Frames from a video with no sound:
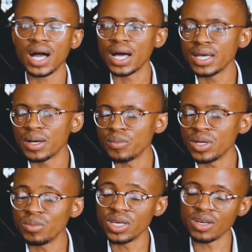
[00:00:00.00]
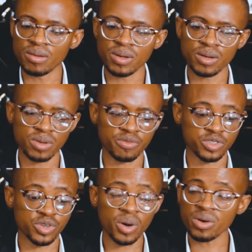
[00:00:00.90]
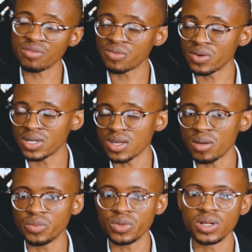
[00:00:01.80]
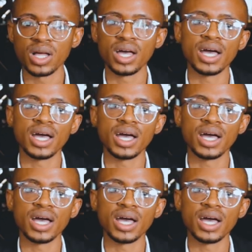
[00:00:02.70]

hire maybe a, a, photographer, for example,